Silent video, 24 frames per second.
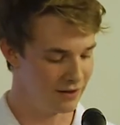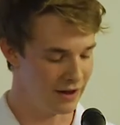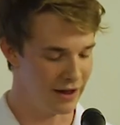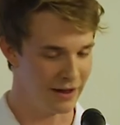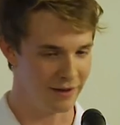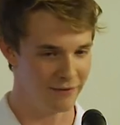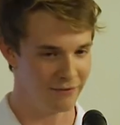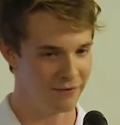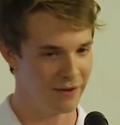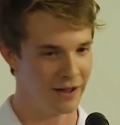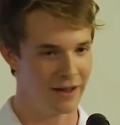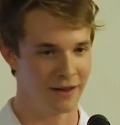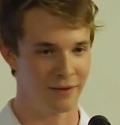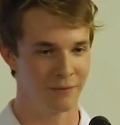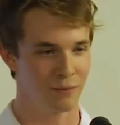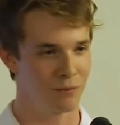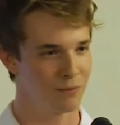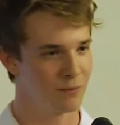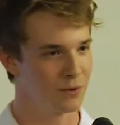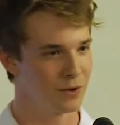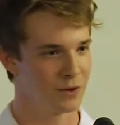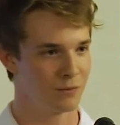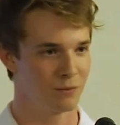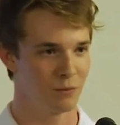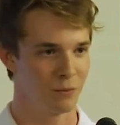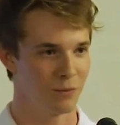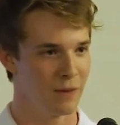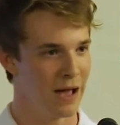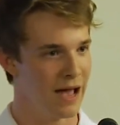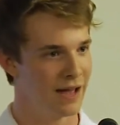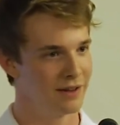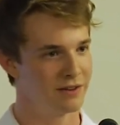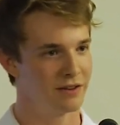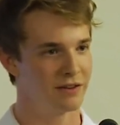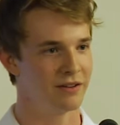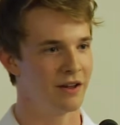If I
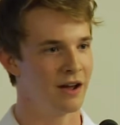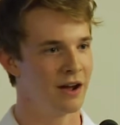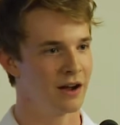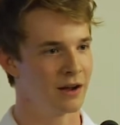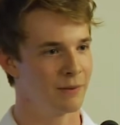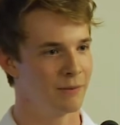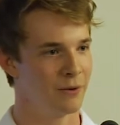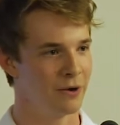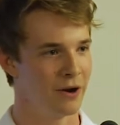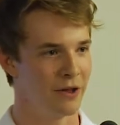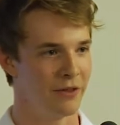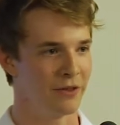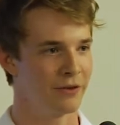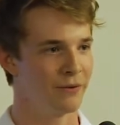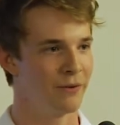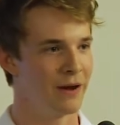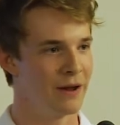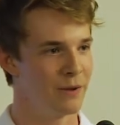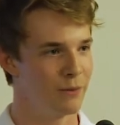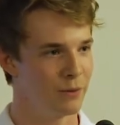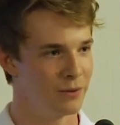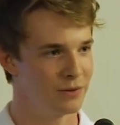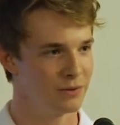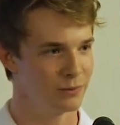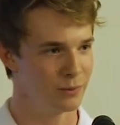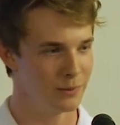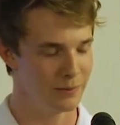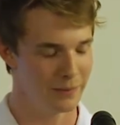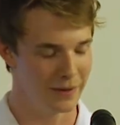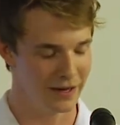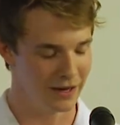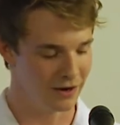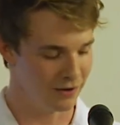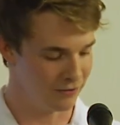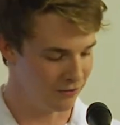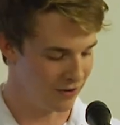had to talk about all the great ones, we'd
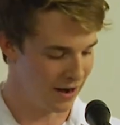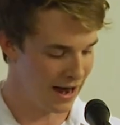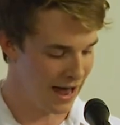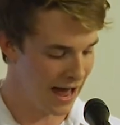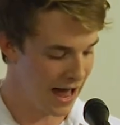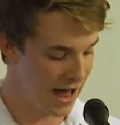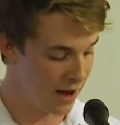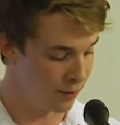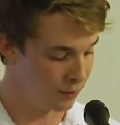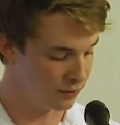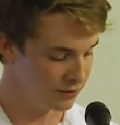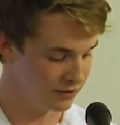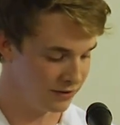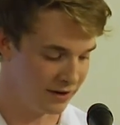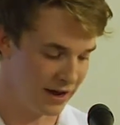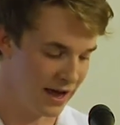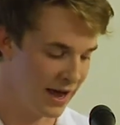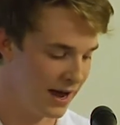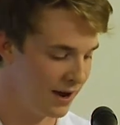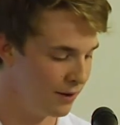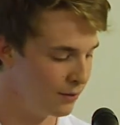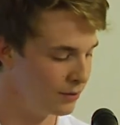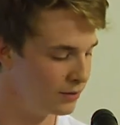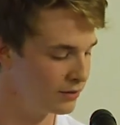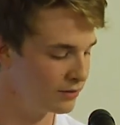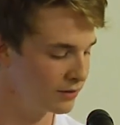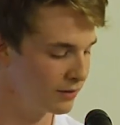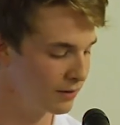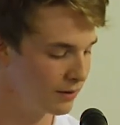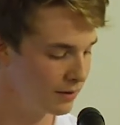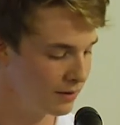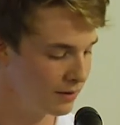be here for hours and hours.